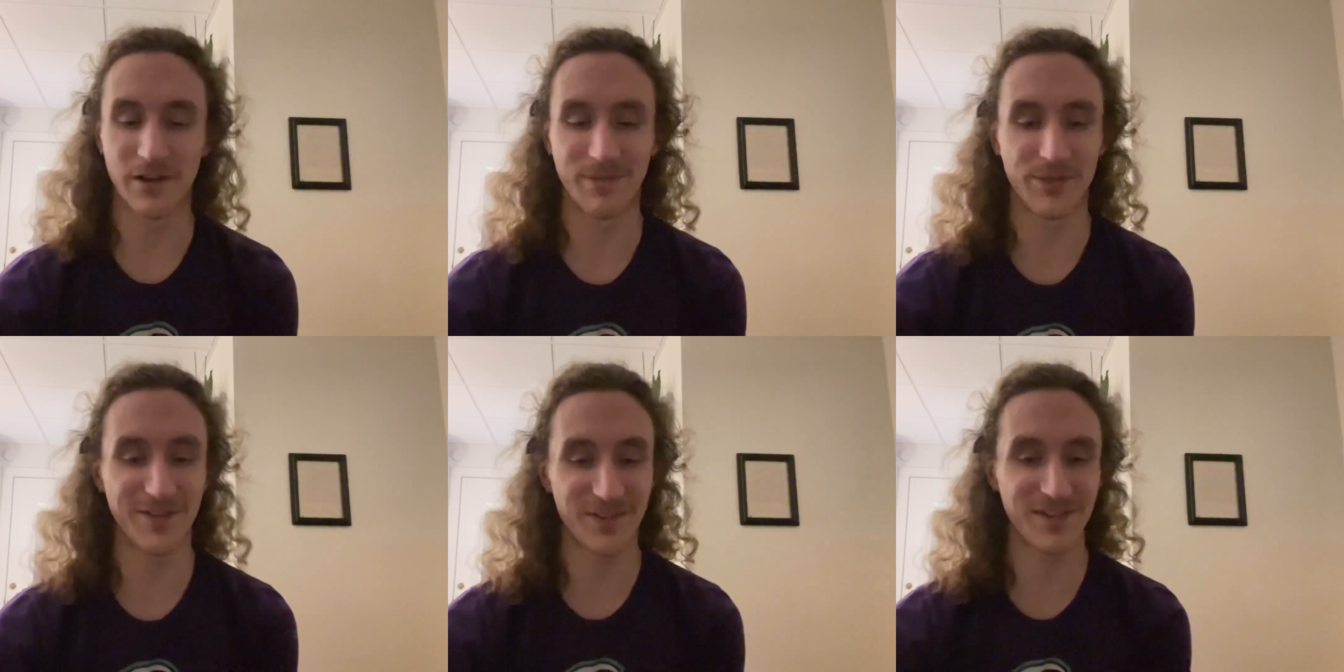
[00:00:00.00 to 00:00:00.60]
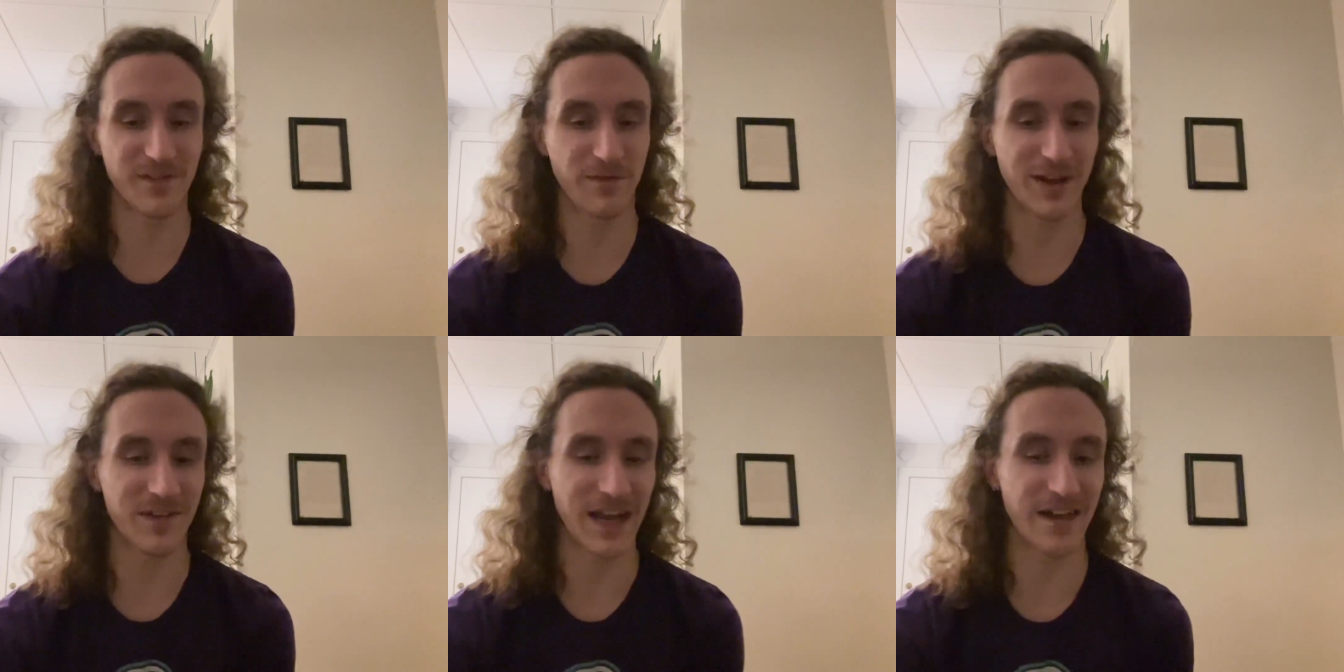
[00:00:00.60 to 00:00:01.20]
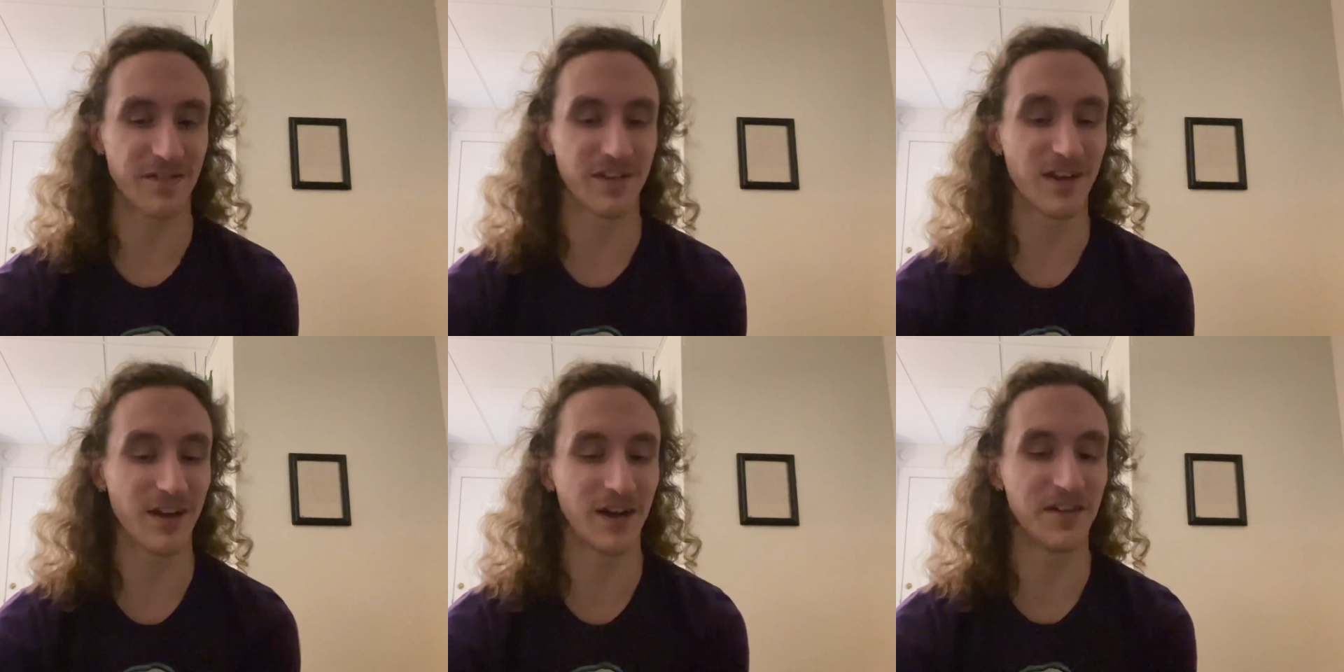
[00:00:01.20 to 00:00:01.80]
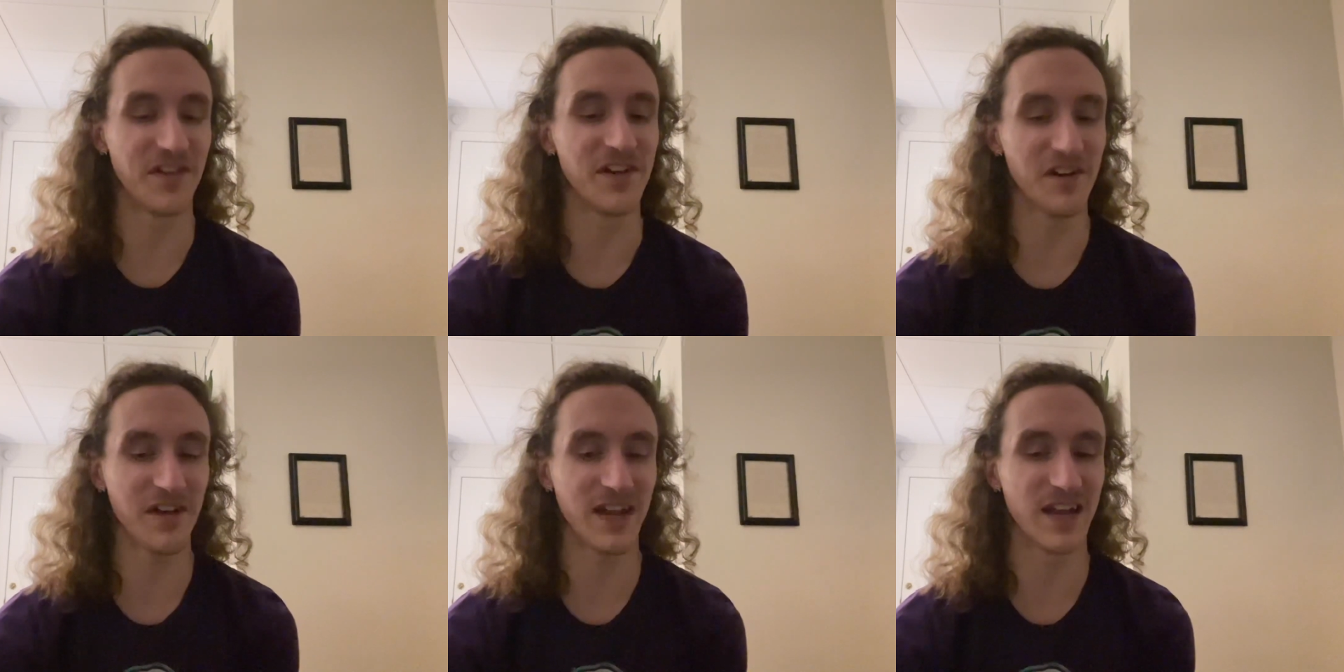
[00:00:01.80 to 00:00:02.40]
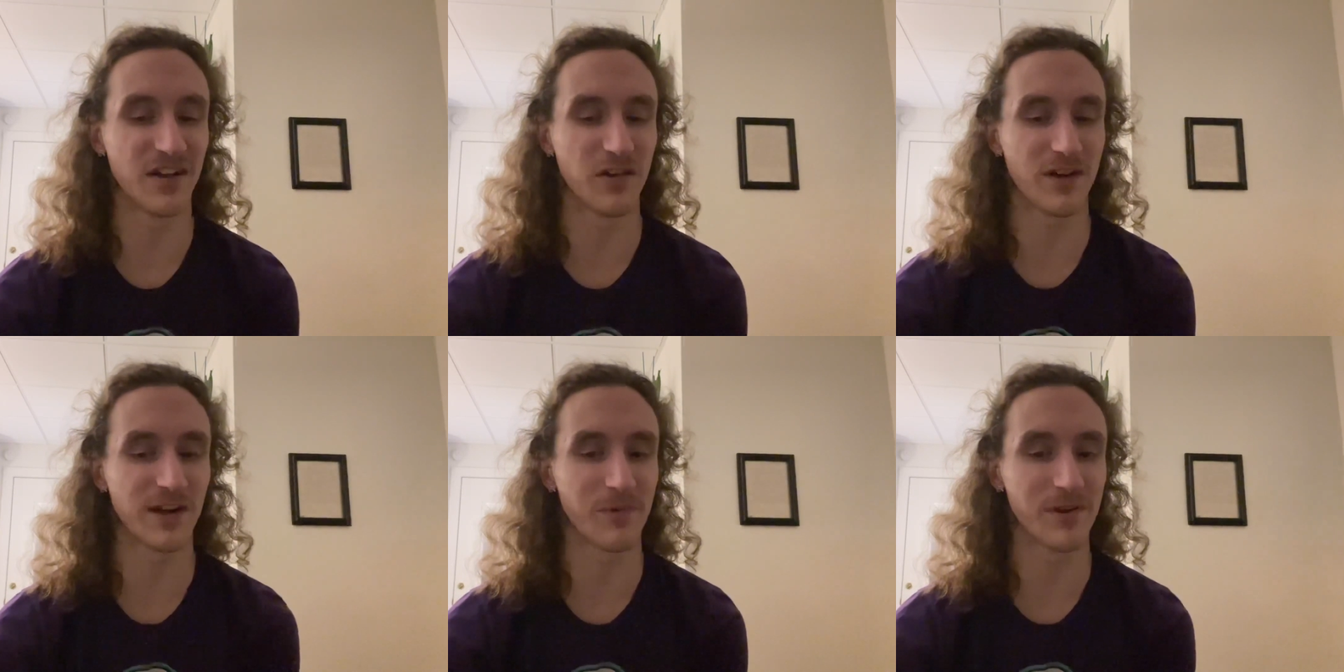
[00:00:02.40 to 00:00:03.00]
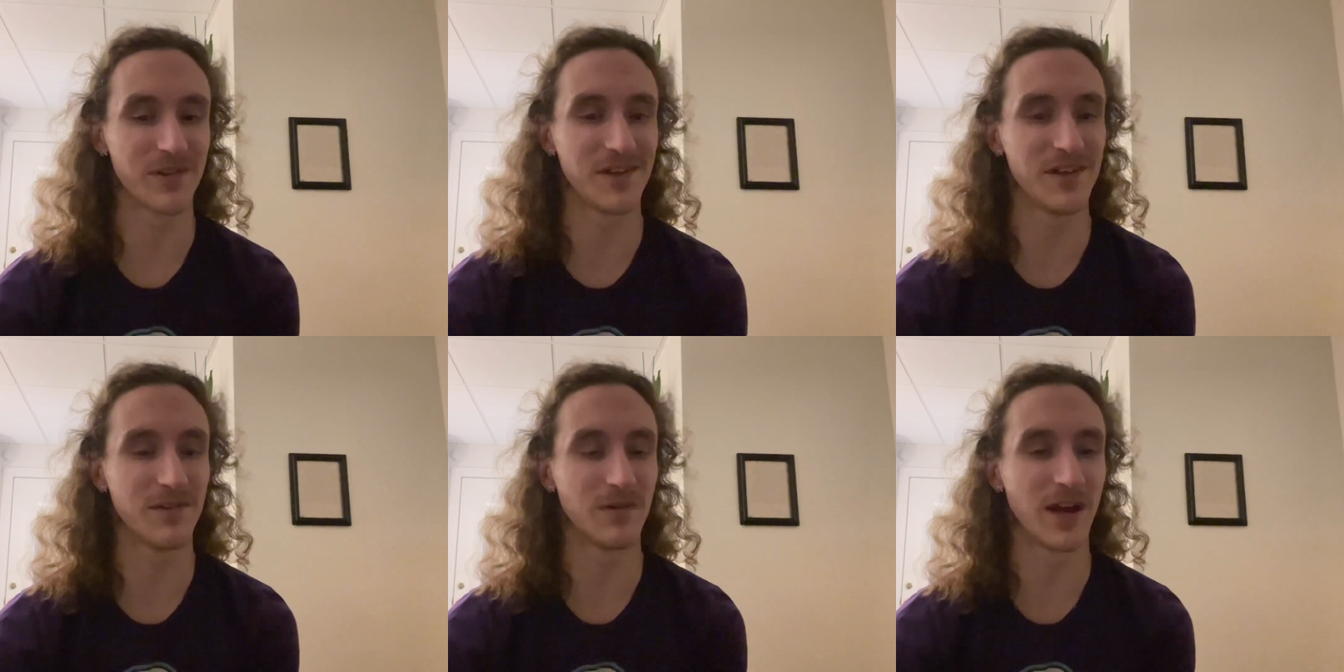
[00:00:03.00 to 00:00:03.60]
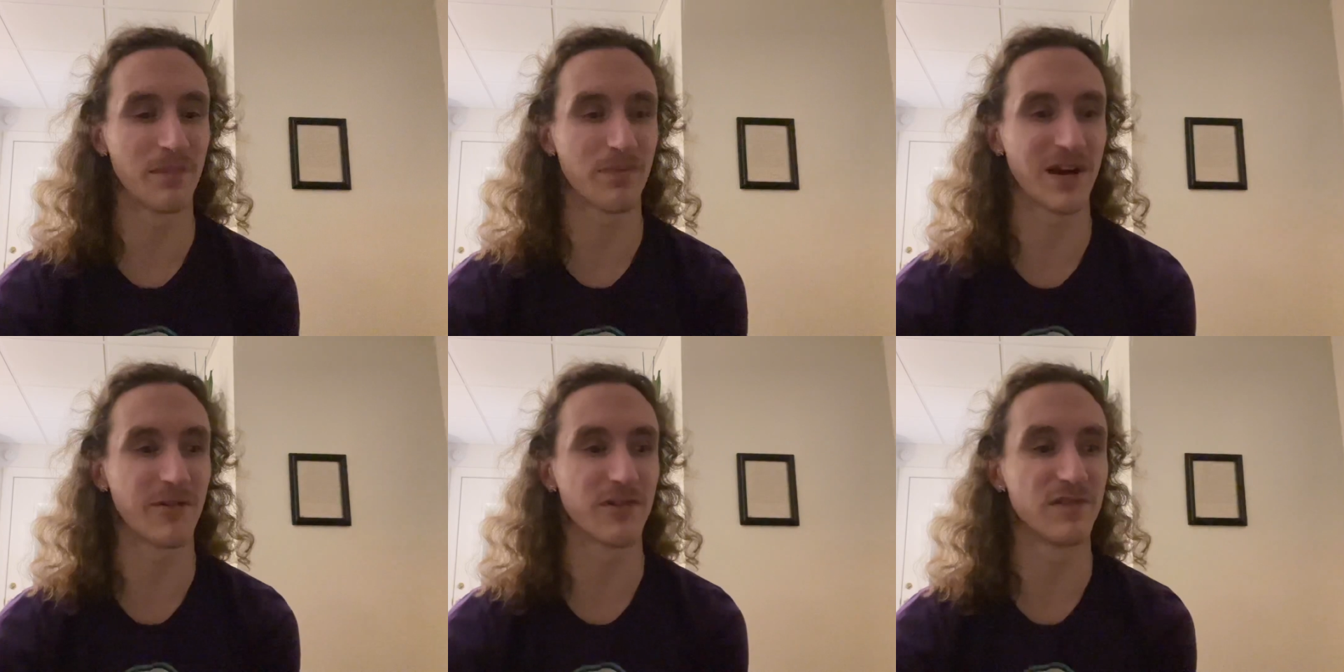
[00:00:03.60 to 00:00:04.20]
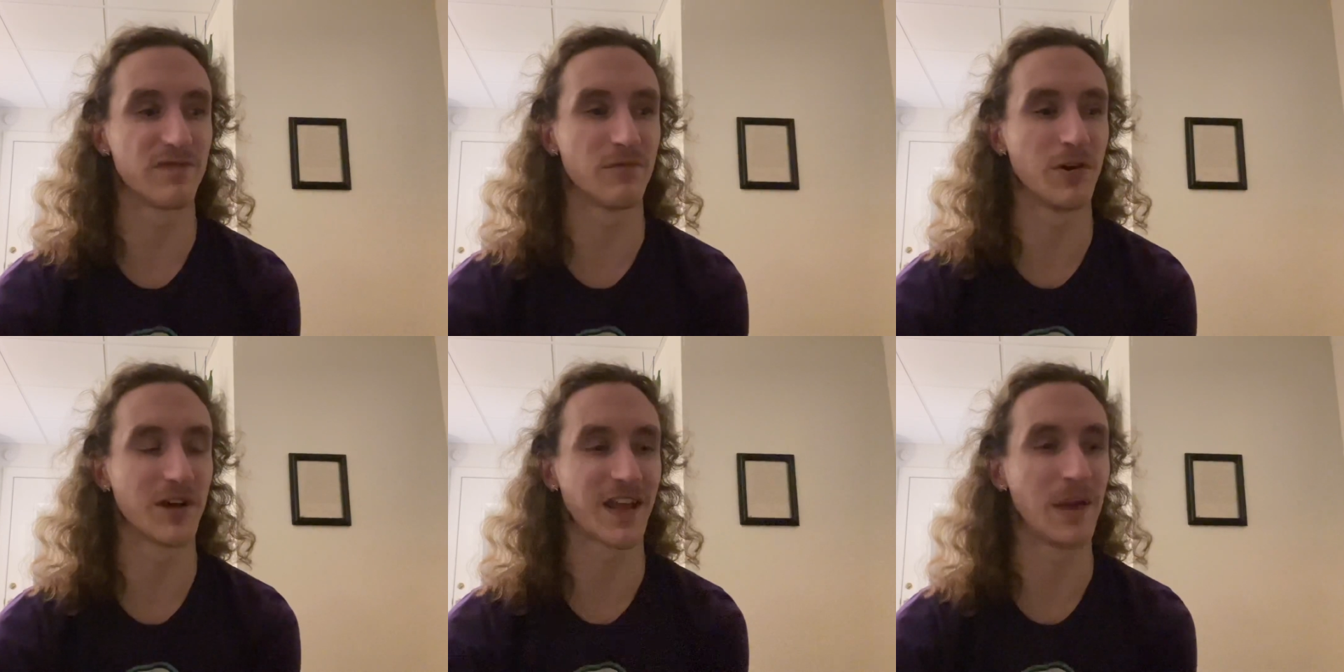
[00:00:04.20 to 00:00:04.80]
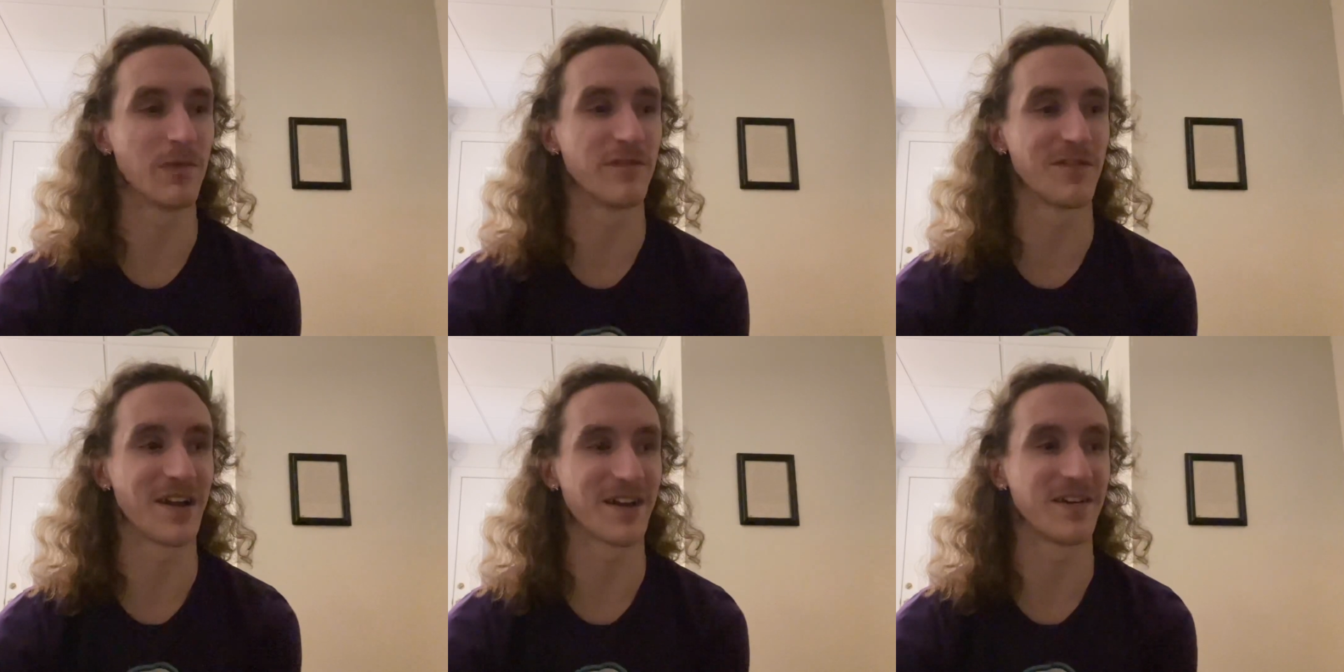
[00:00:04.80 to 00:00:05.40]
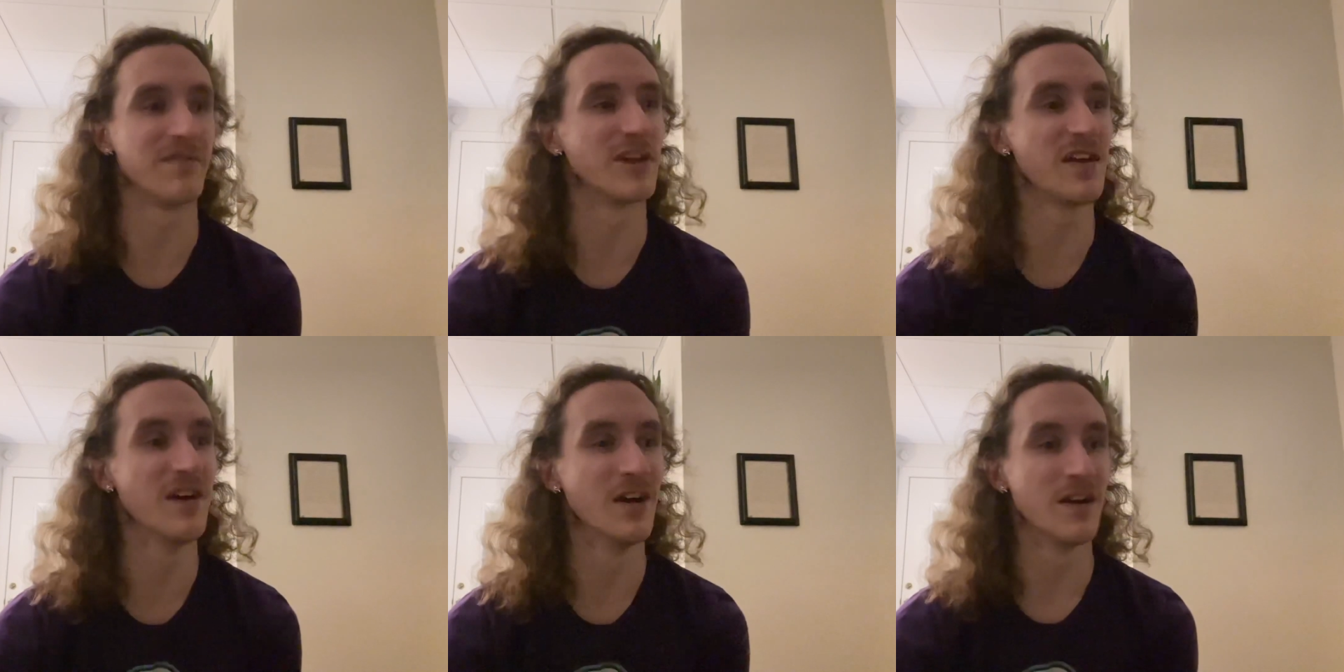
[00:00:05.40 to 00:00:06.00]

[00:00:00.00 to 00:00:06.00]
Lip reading: this is a fantastic idea, and I really am proud of what came of this activity.